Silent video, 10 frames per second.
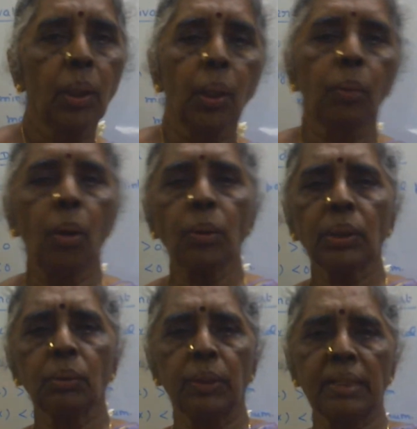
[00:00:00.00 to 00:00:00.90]
Go to
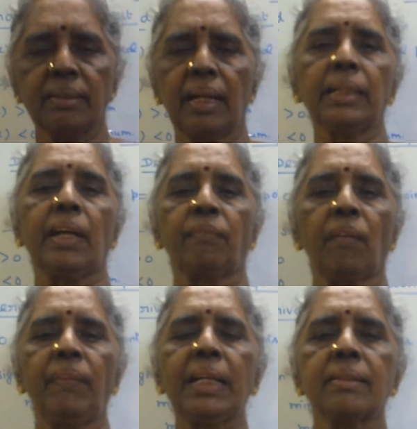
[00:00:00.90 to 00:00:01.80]
the original f
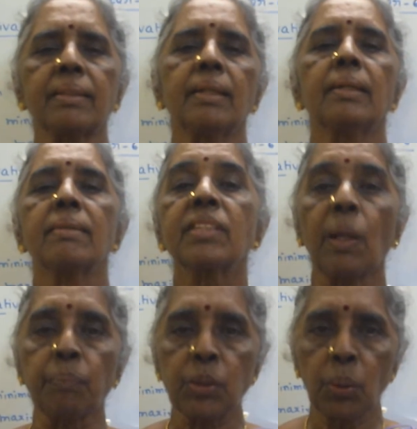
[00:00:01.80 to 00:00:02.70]
of x,
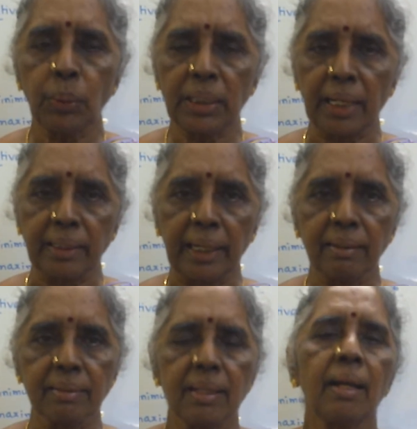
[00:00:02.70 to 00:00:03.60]
substitute that x